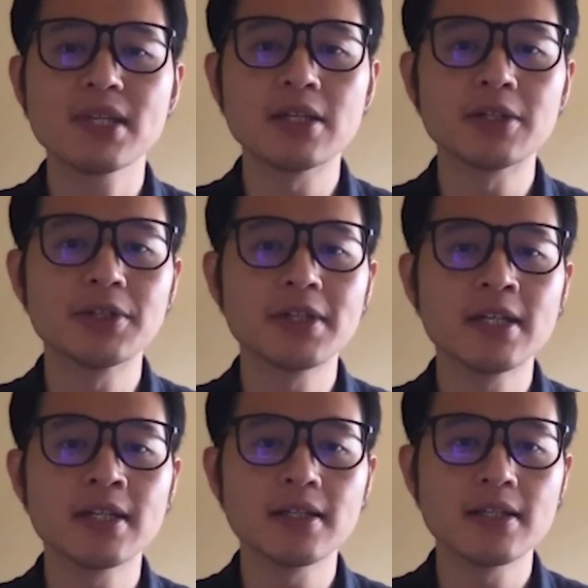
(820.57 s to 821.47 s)

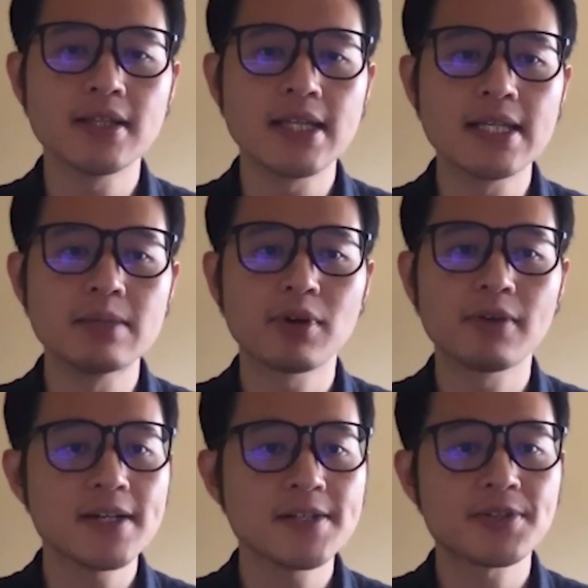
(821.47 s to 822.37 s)
including the
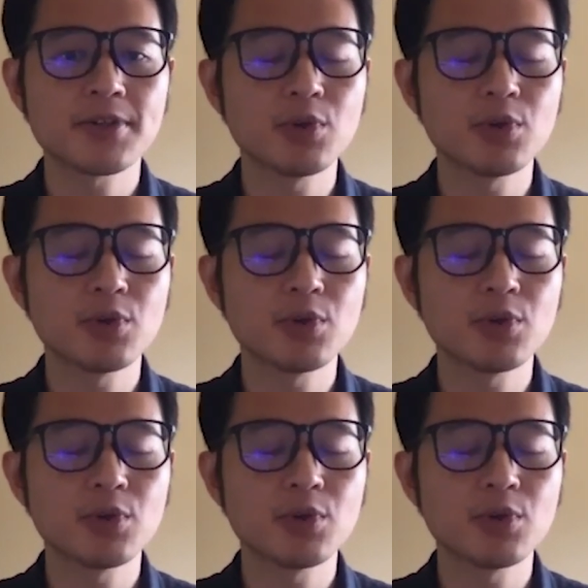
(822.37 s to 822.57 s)
professor,